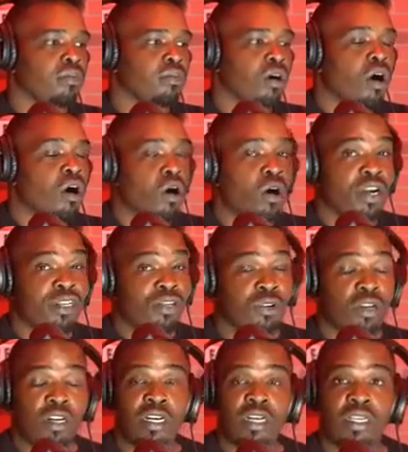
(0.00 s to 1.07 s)
hard
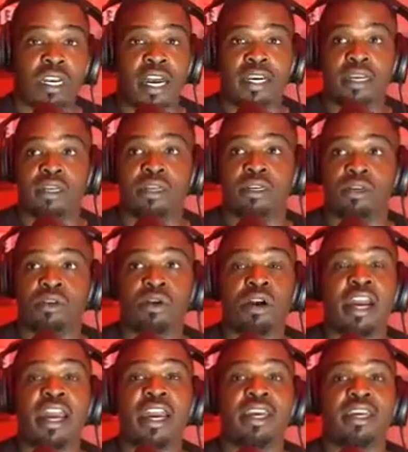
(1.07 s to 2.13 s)
drugs like
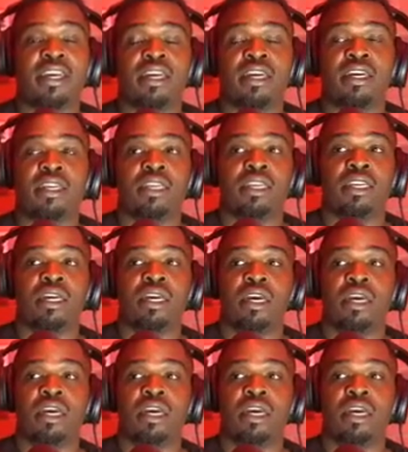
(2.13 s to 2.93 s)
crack and